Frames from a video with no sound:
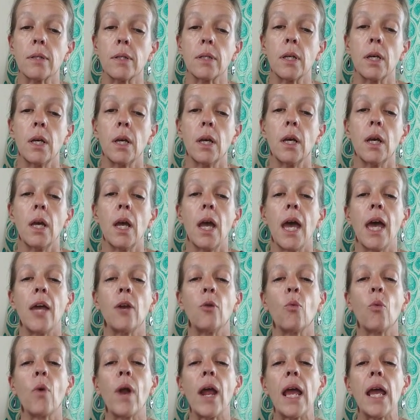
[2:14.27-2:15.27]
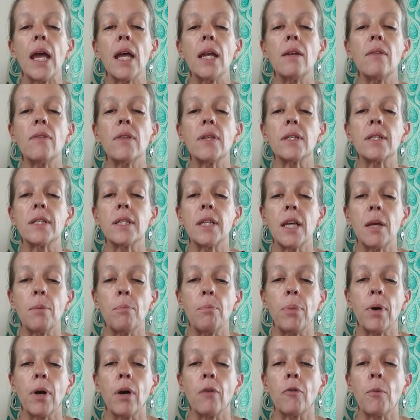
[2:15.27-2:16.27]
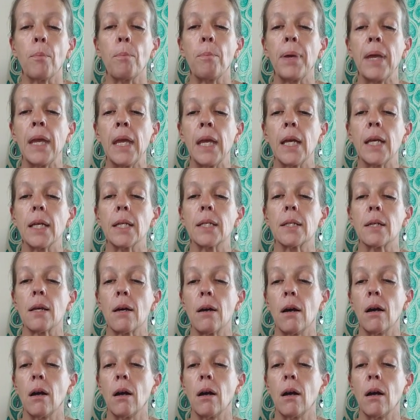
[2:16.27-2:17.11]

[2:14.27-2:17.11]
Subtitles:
and ran the tip of a pink tongue